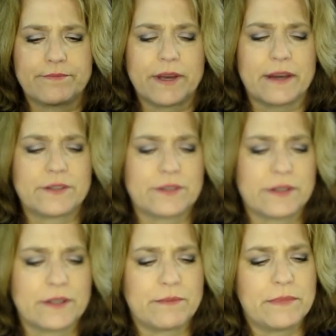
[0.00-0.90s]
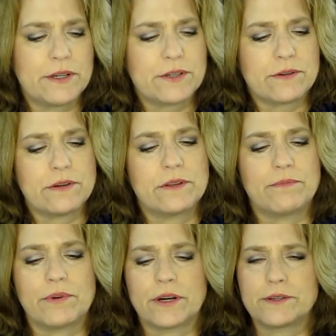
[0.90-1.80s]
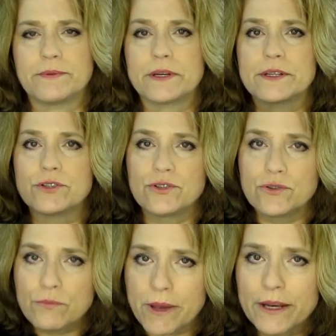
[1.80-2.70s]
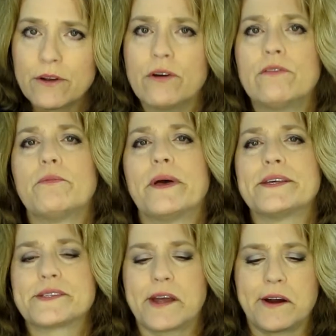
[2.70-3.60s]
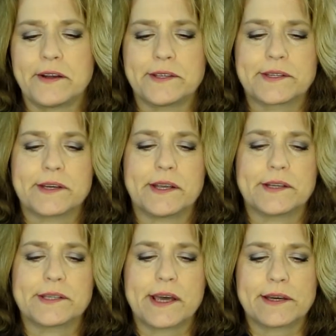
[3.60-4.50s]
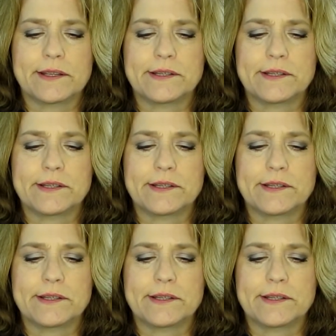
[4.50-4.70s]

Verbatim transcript: actually, let me show you the brush because you may know of a mascara that's got exactly